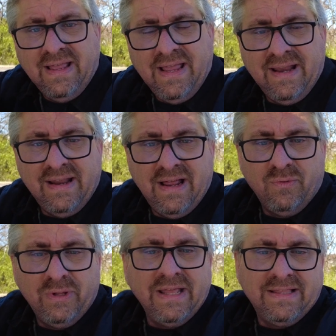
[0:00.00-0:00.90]
and
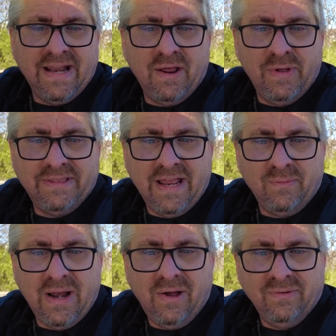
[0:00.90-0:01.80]
I'm really glad I went that
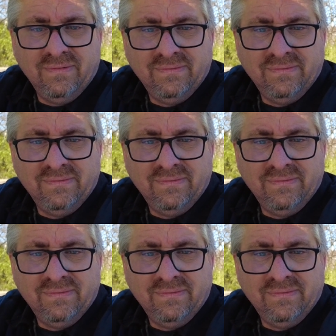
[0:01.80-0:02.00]
route.